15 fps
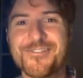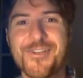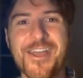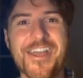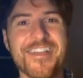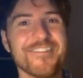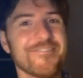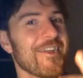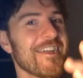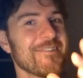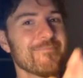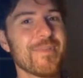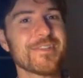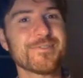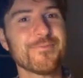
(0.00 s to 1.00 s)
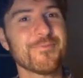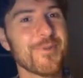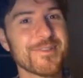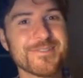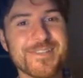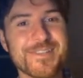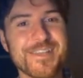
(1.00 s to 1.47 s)
Okay, right? Make some
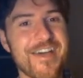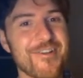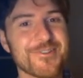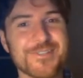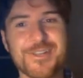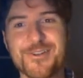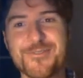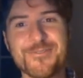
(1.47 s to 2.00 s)
friends in college there.